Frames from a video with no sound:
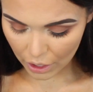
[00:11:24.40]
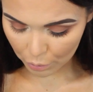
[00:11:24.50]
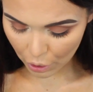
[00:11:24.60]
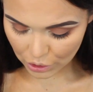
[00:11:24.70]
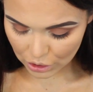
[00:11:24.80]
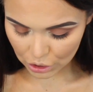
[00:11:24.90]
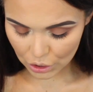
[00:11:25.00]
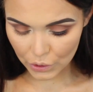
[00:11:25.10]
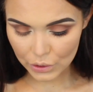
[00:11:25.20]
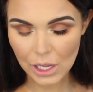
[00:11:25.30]
then I'm going
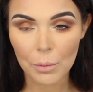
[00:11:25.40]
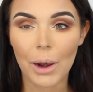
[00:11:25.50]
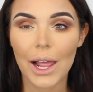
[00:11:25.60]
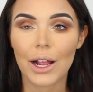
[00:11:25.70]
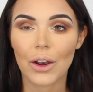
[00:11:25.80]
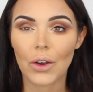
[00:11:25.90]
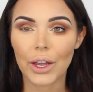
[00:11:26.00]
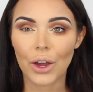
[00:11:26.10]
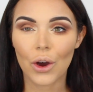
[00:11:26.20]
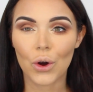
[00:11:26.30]
to use a black
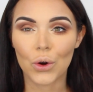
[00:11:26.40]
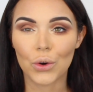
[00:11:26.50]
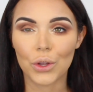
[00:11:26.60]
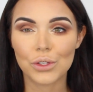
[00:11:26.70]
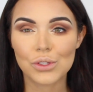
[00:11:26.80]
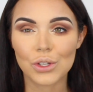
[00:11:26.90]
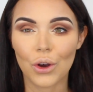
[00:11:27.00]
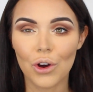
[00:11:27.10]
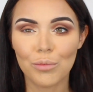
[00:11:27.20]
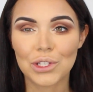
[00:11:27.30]
liner on
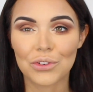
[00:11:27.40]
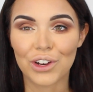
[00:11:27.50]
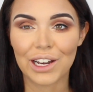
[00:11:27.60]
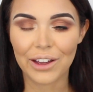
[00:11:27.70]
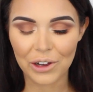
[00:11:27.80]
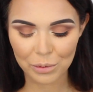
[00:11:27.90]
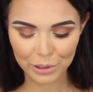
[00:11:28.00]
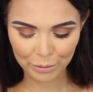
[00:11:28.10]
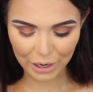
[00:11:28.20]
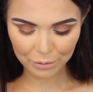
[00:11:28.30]
top to really
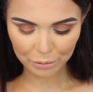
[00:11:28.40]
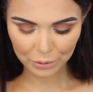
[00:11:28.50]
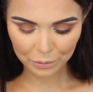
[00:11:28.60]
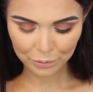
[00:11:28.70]
open them up.